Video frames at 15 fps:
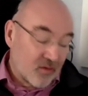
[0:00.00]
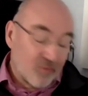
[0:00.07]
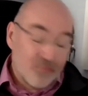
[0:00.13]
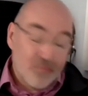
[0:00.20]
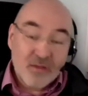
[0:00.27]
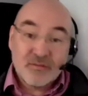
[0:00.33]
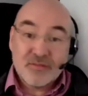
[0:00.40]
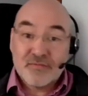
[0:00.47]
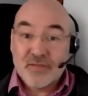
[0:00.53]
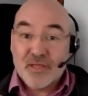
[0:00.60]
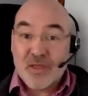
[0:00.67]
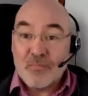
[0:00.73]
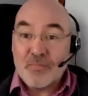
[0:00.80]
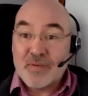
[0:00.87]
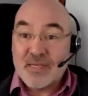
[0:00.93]
Most of
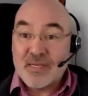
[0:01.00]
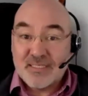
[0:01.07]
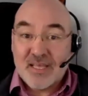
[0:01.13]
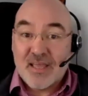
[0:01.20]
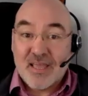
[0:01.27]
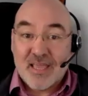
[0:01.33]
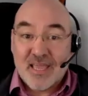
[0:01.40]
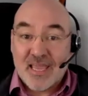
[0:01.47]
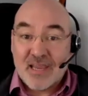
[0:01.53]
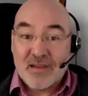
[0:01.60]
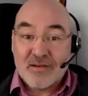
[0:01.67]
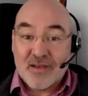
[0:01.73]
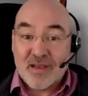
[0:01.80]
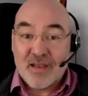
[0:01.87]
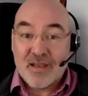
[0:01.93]
the companies that are
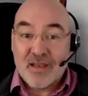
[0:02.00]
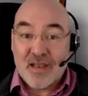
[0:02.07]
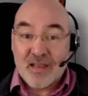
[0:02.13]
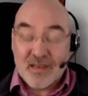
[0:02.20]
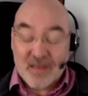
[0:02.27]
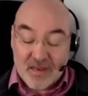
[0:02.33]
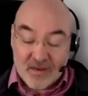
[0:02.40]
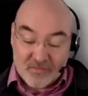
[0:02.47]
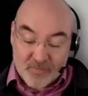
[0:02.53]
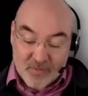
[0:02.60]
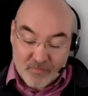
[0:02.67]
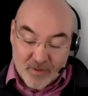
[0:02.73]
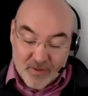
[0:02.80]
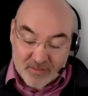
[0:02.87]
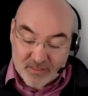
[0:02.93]
here and have
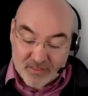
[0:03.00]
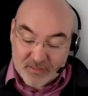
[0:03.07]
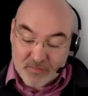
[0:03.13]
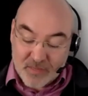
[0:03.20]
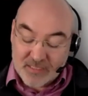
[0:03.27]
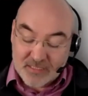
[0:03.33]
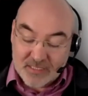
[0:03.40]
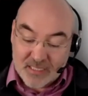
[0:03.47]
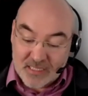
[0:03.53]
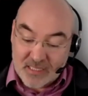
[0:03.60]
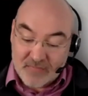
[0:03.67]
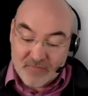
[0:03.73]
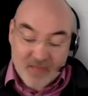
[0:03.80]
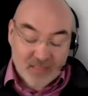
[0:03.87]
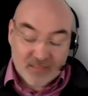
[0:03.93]
been participating in
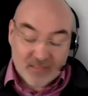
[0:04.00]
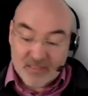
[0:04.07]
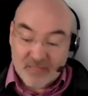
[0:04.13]
the event,